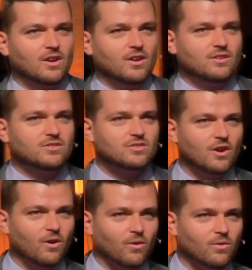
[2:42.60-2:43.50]

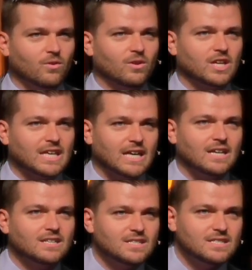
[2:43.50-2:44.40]
So
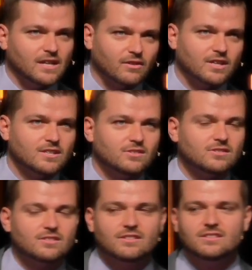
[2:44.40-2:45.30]
King
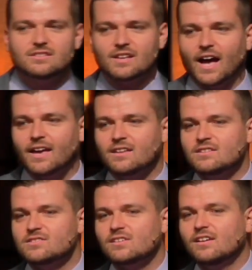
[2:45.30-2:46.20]
Darius
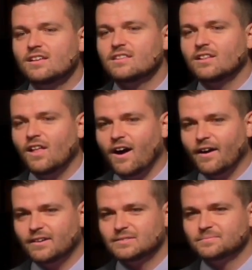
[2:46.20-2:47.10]
signed the law.
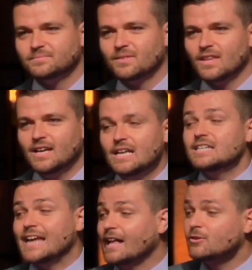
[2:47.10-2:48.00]

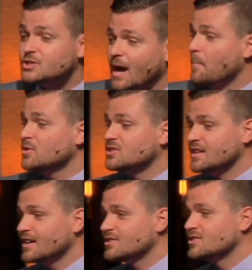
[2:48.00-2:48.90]
Daniel chapter
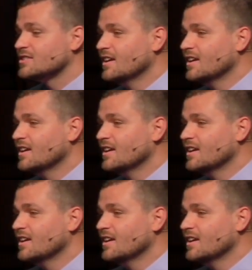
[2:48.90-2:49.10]
6